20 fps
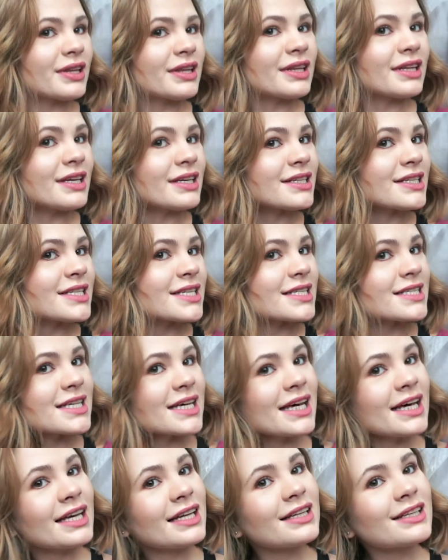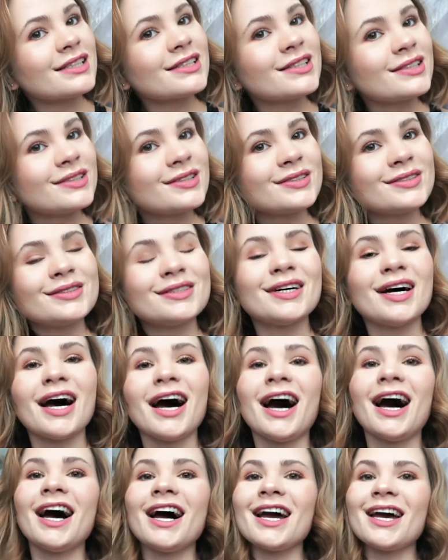This is it.
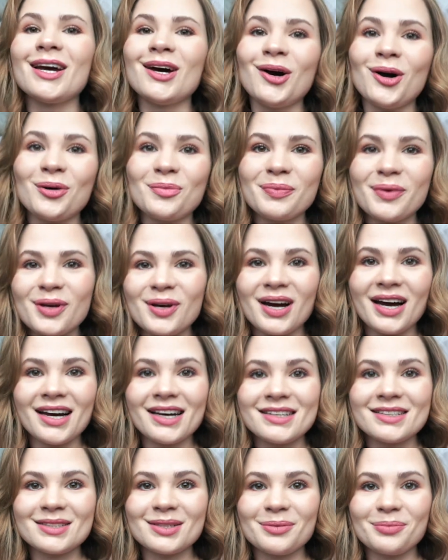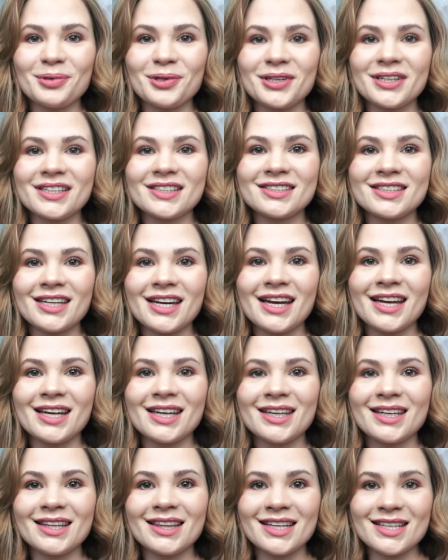I hope you guys
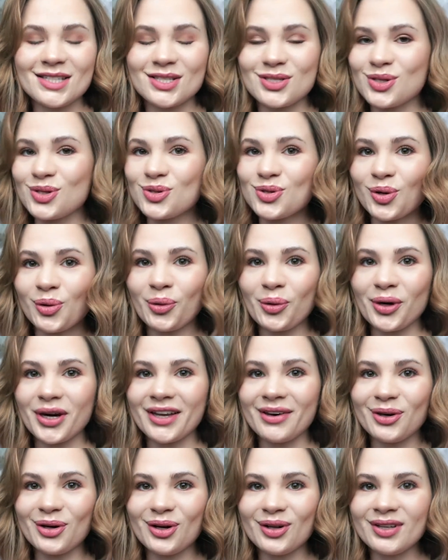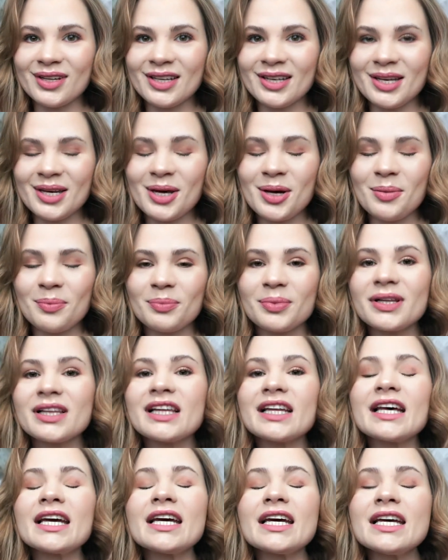appreciated this tutorial.
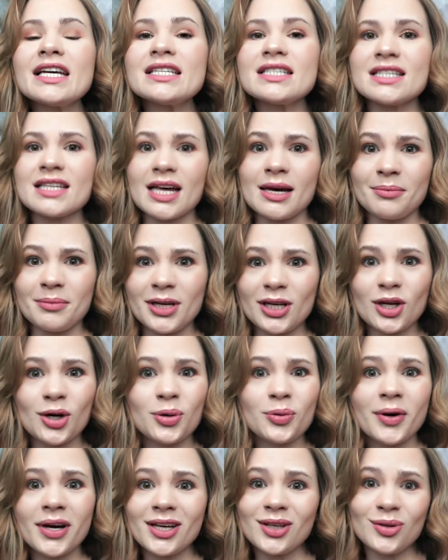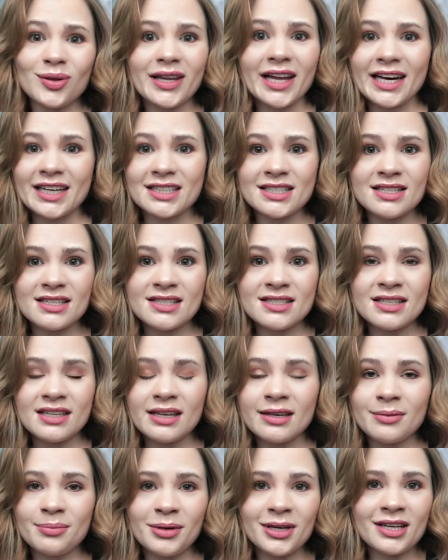Please let me know what you'd like to
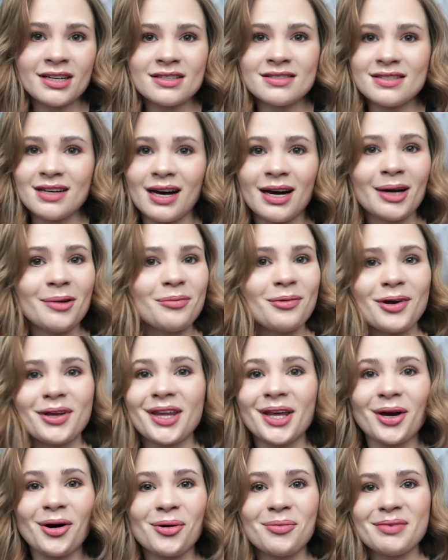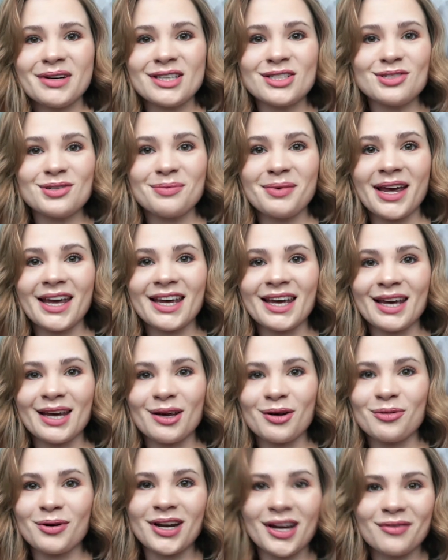see, because I'm really open to
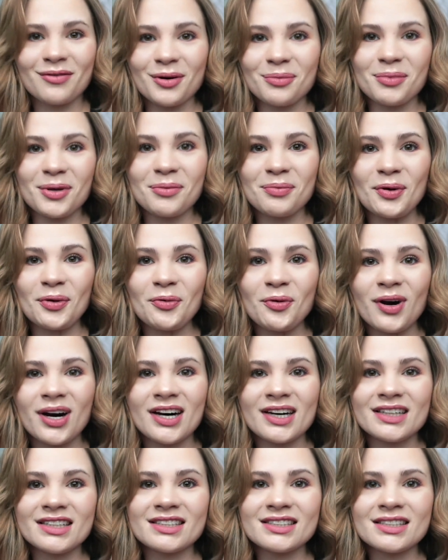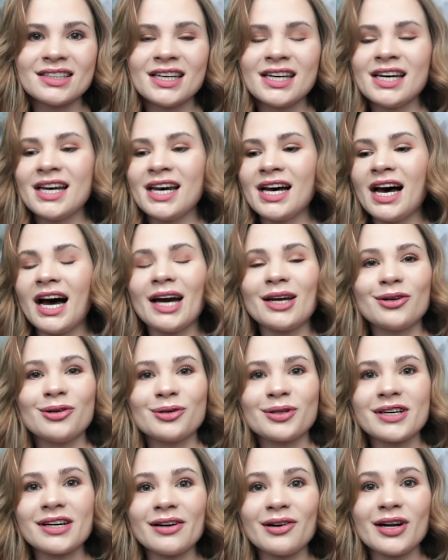making whatever people want. I know
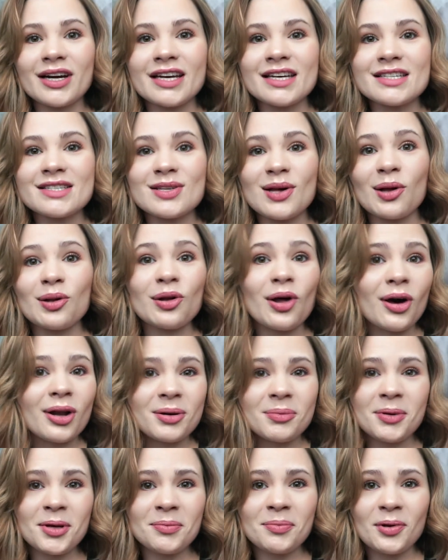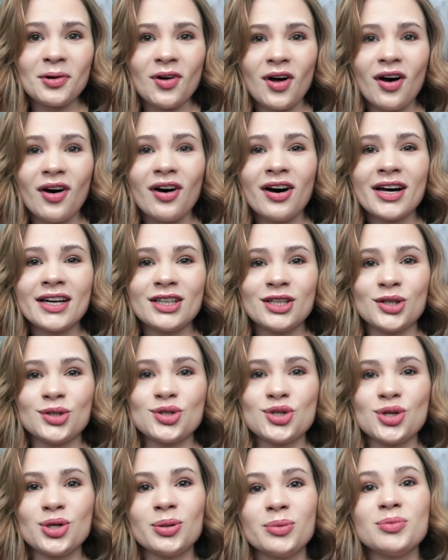there is a lot of people on
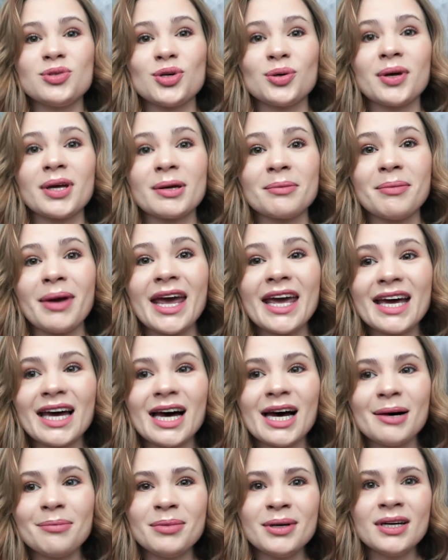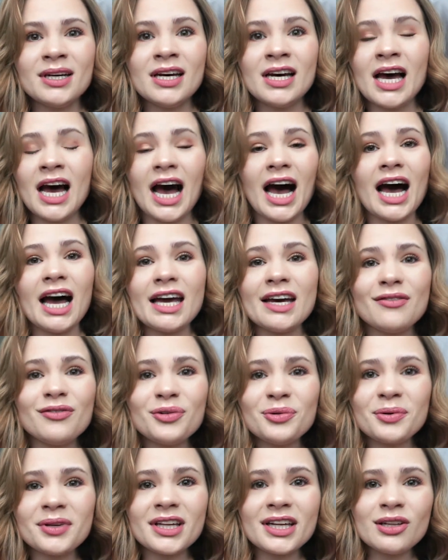YouTube doing makeup. I
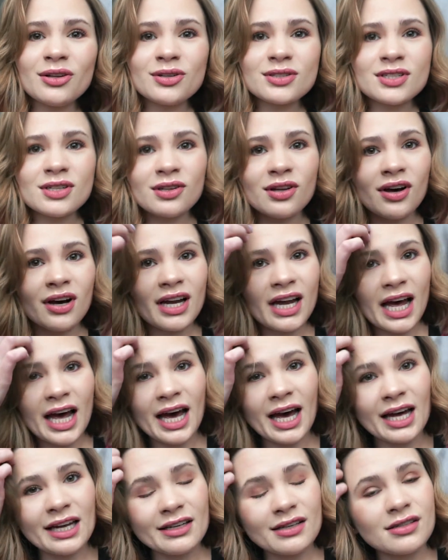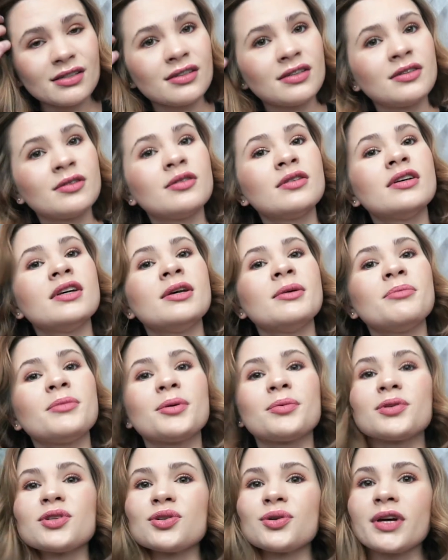haven't really looked a lot at
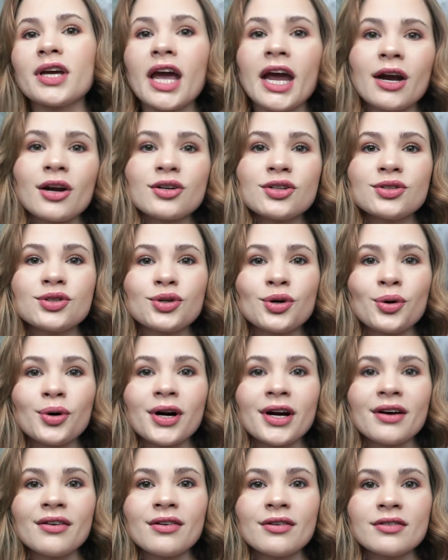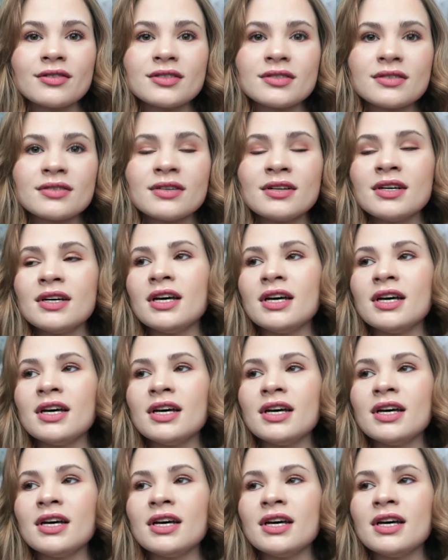people doing hair tutorials,